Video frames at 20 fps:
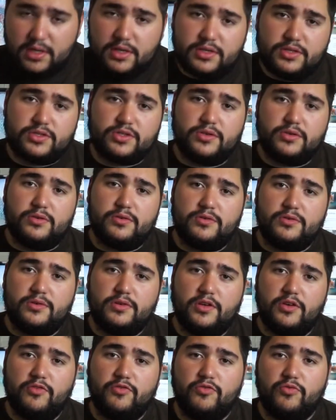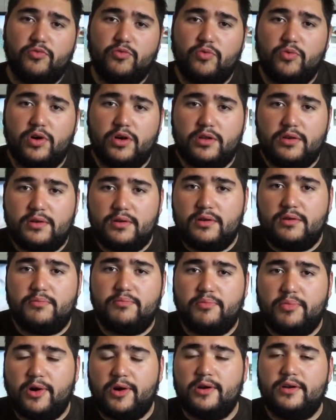So, if one
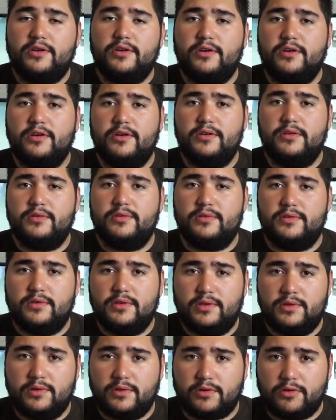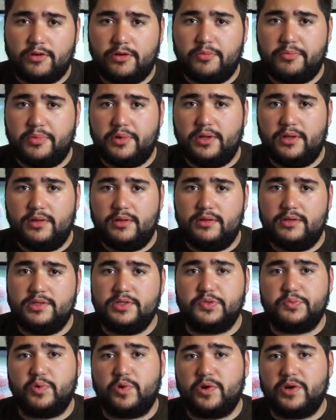partner in the group
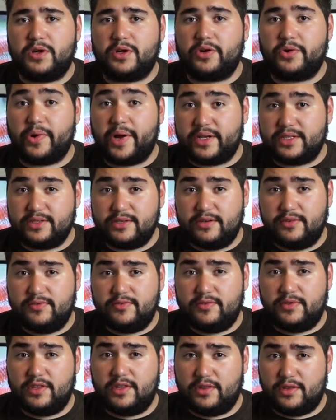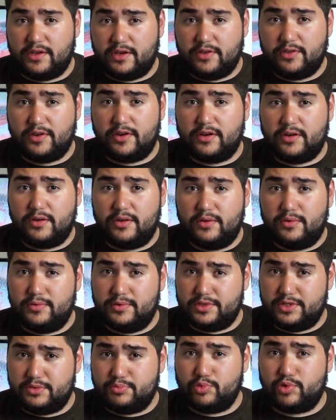is more aggressive than the other,
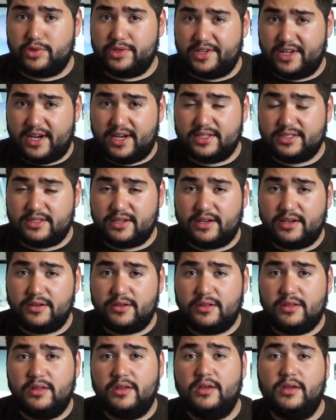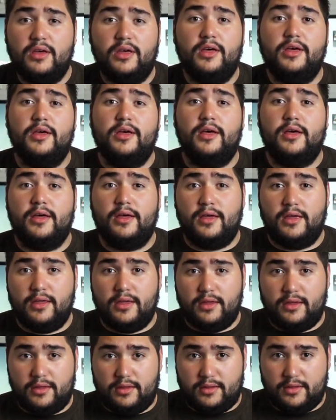which is more docile,
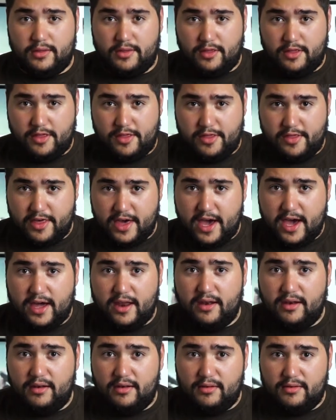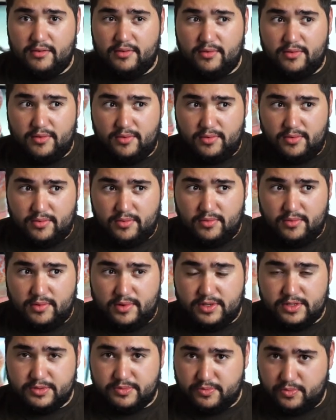that
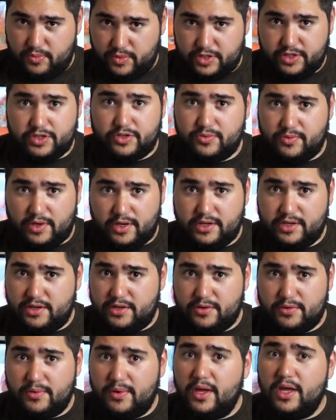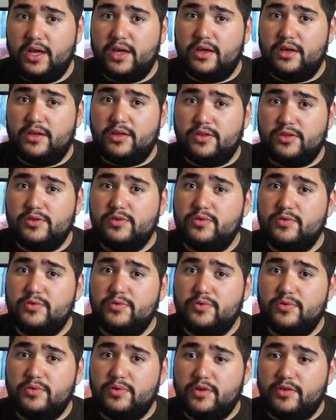is what you want to do.
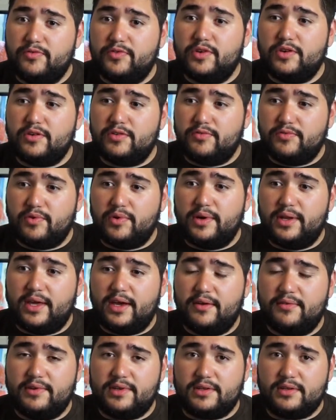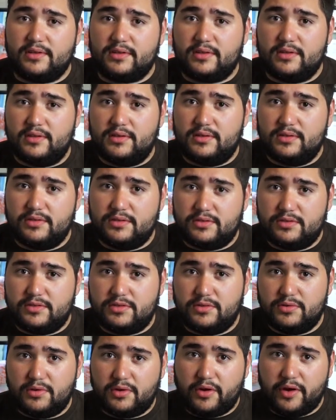If you can avoid having
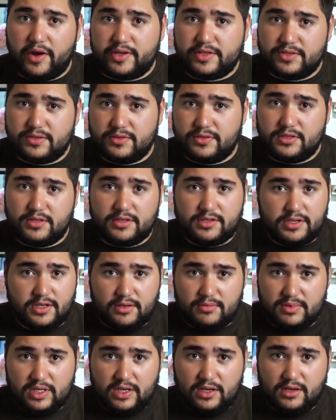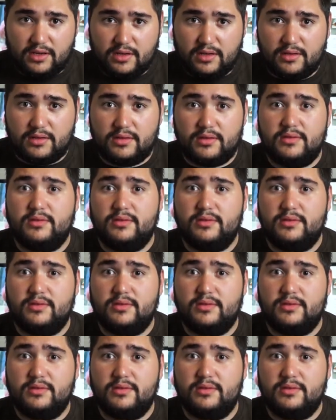two aggressors in the same tank,